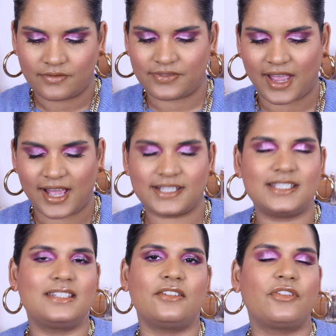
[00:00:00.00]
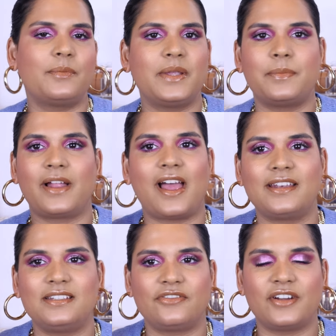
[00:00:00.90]
that different people
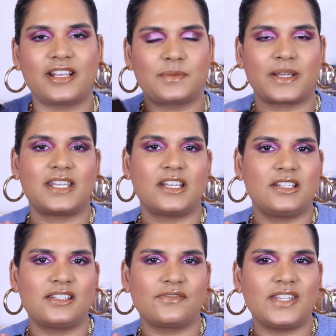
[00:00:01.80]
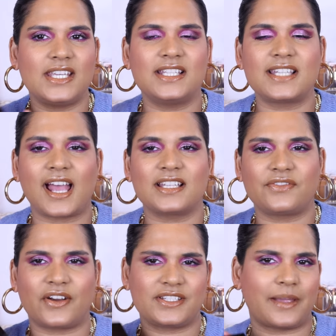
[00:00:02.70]
had different expectations of these. As
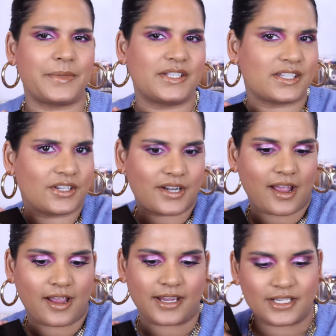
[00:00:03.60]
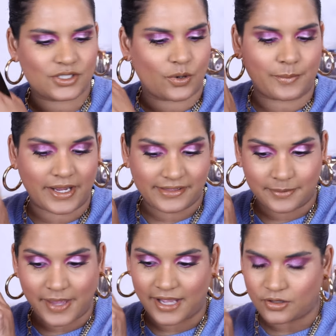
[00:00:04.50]
far as I'm concerned, I don't mind
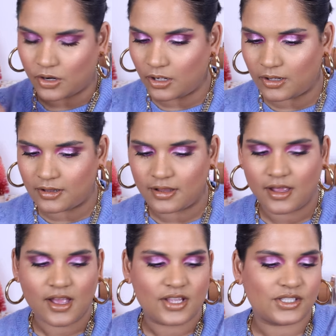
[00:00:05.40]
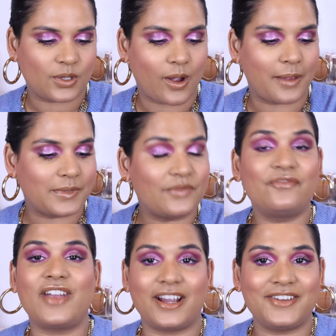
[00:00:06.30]
them at all. So I'm
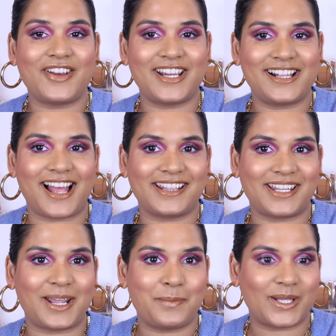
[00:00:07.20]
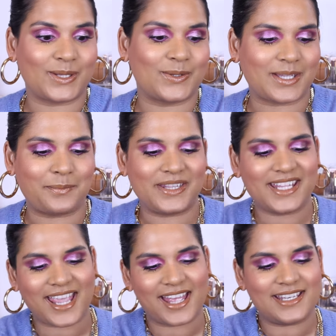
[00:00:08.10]
very, very glad that I picked those up in
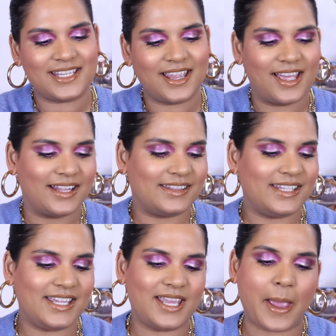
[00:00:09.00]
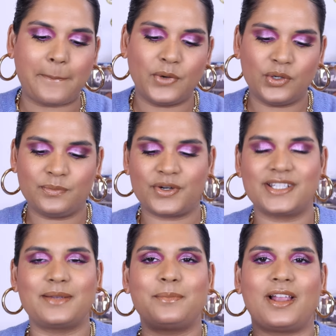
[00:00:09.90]
the end. The Moon
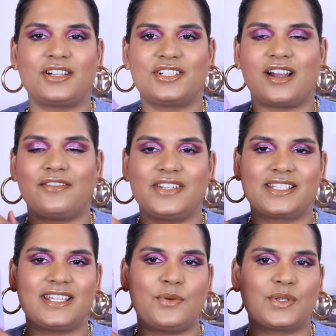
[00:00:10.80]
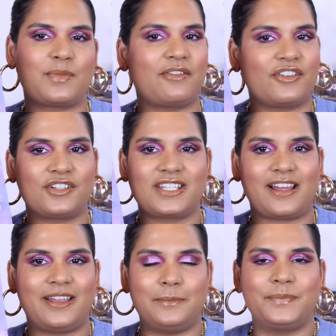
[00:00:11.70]
Prism blush, obviously it was my first
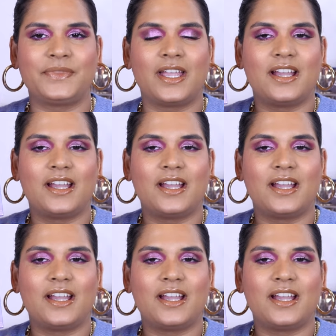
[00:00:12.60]
time